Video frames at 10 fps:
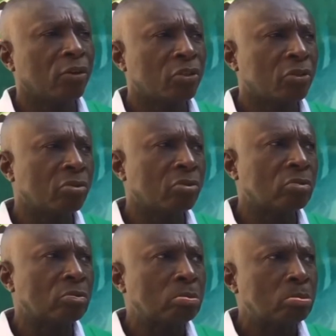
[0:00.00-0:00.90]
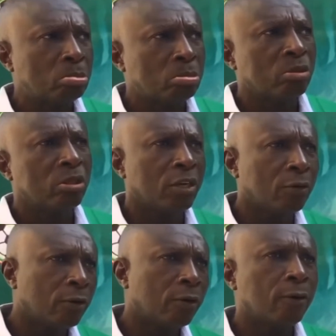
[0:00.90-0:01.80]
my lot, no.
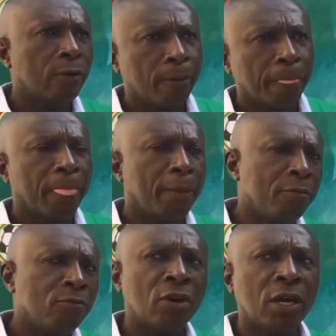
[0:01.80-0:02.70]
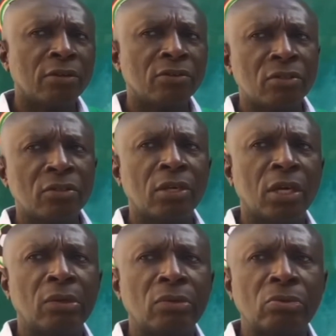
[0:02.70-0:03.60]
Yeah, well, more still
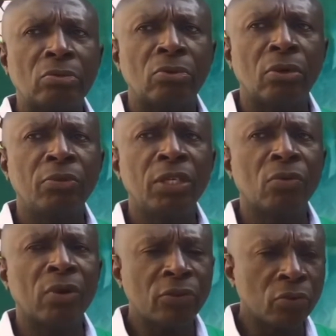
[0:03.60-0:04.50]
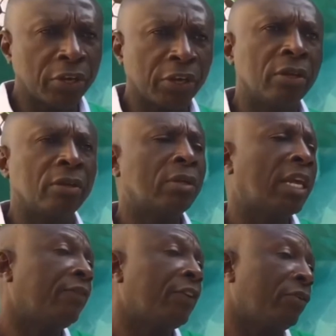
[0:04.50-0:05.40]
now. I'm here quite okay,
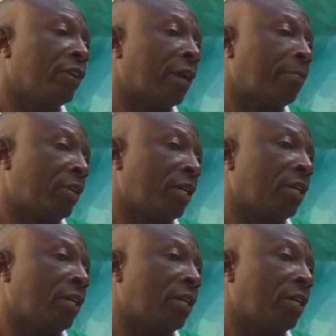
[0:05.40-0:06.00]
like Veronica